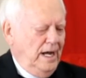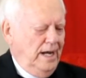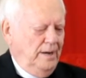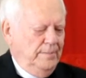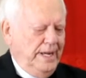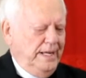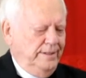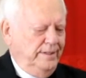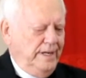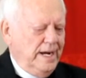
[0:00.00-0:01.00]
Um,
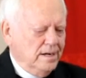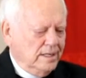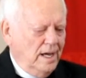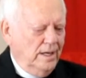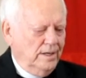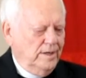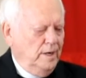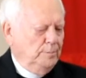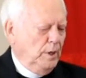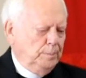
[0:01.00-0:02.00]
and the hair color,
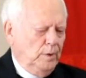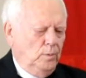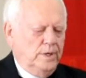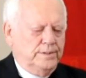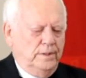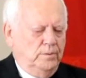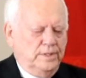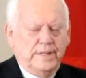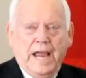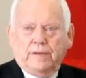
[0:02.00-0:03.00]
purple was,
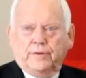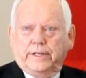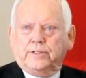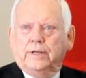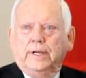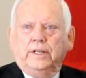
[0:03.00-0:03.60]
was average.